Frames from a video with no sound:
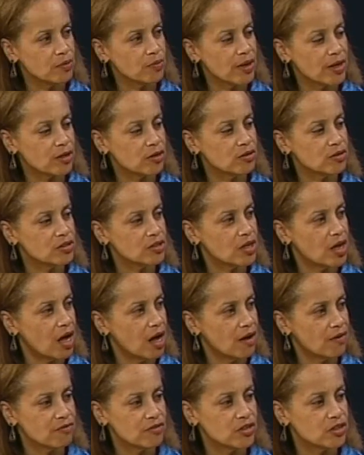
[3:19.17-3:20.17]
records
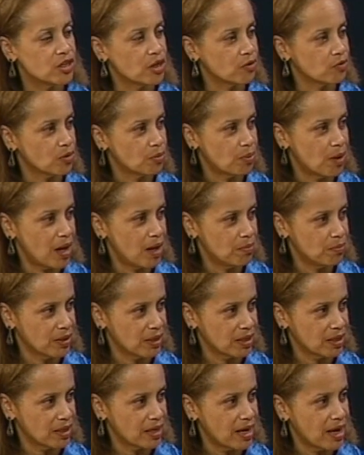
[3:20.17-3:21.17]
of the general
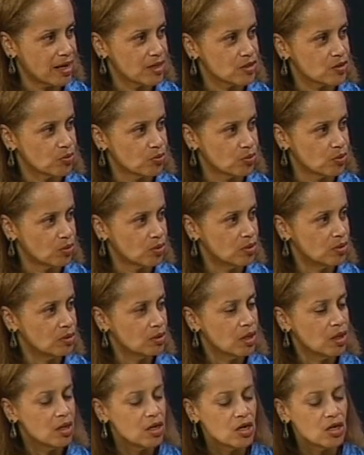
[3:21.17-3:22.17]
public as a rule.
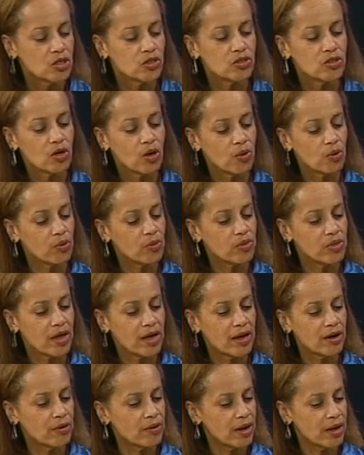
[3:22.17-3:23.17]
So
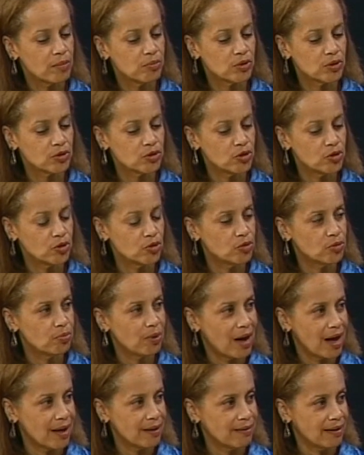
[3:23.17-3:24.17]
they are able to
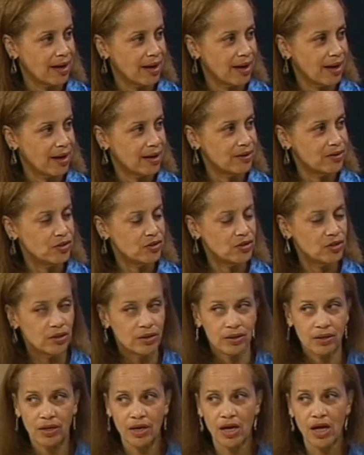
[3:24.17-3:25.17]
buy land
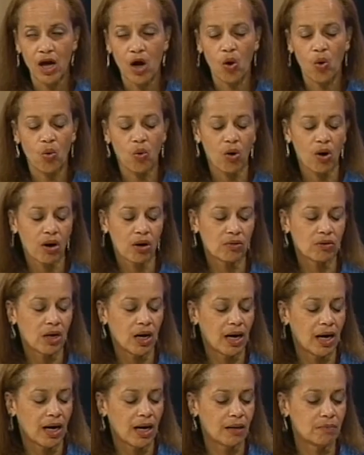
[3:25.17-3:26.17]
or
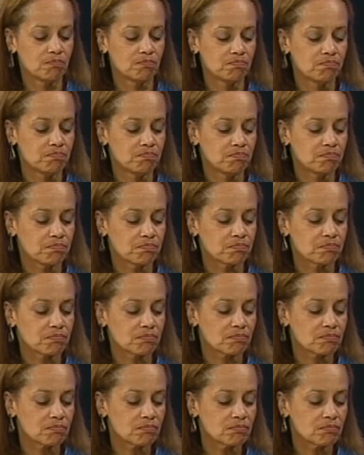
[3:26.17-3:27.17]

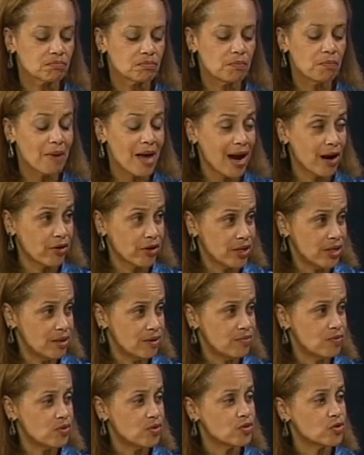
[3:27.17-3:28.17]

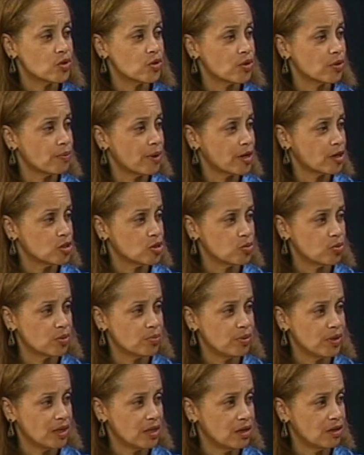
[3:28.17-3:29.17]
marry, and so their records will
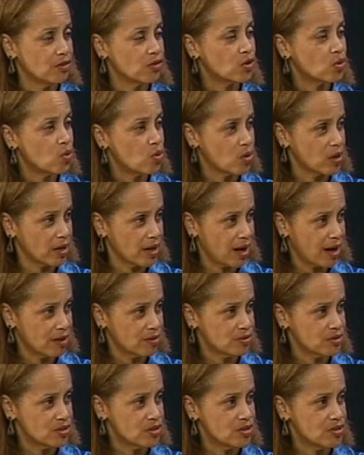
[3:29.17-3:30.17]
be in the
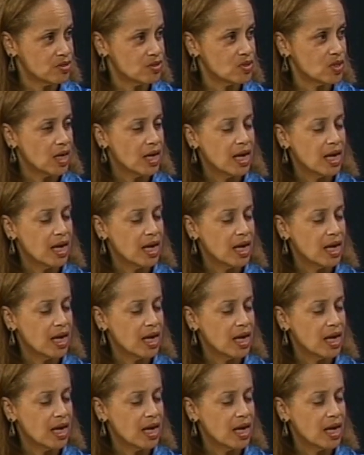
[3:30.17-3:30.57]
courthouses.